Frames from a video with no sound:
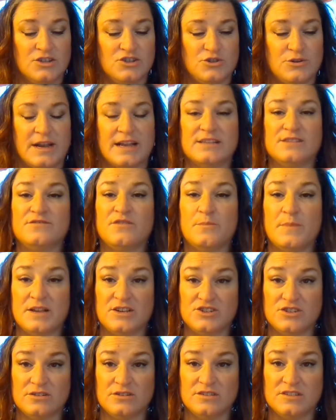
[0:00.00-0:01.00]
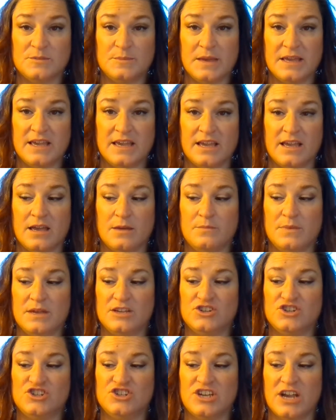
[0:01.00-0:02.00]
Transformational speaking can
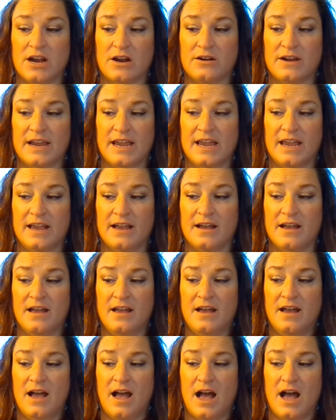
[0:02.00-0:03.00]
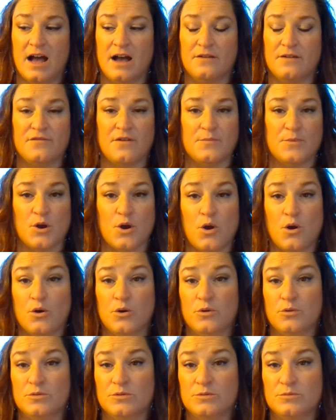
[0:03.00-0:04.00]
be sharing from your
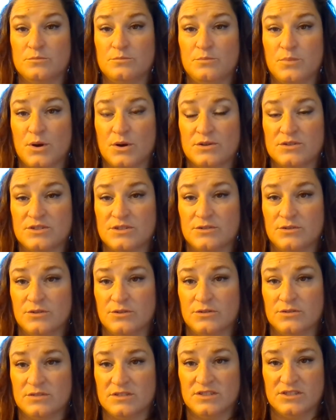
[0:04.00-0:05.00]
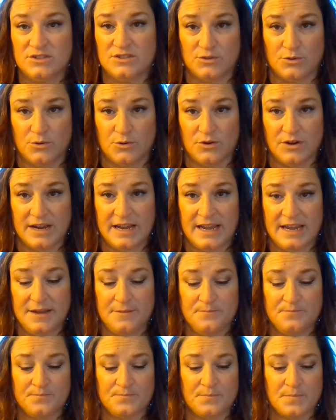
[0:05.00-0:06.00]
own personal
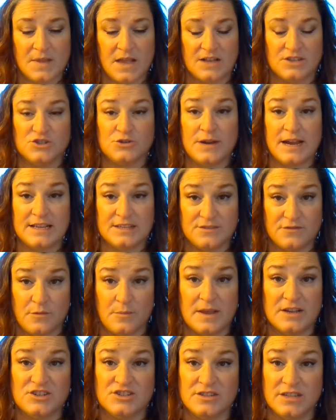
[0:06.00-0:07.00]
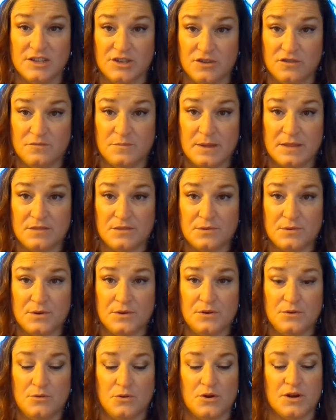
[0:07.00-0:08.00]
story a transformation that you've been
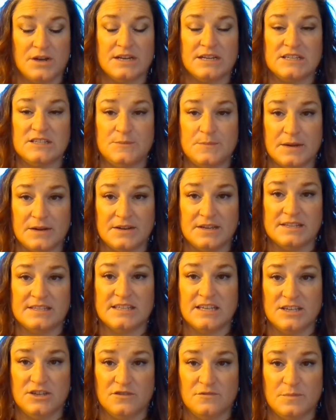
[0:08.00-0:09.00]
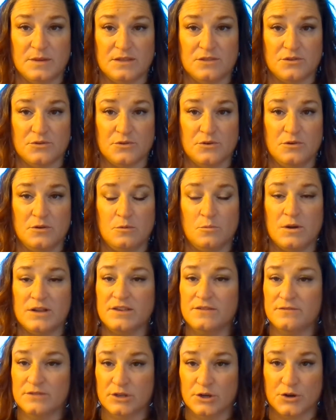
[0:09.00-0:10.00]
through or an experience that you've been through and what
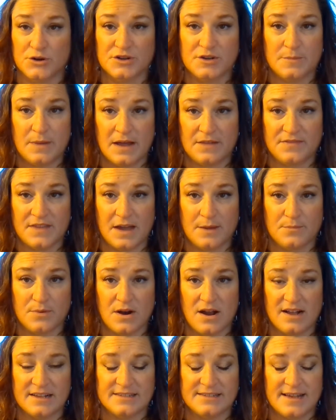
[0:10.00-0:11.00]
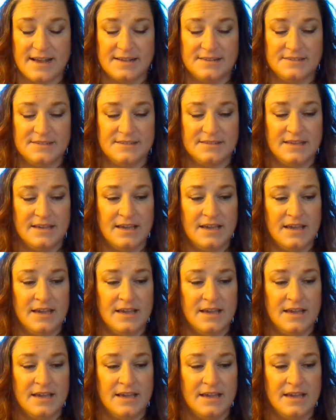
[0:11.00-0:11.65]
you've learned about that process.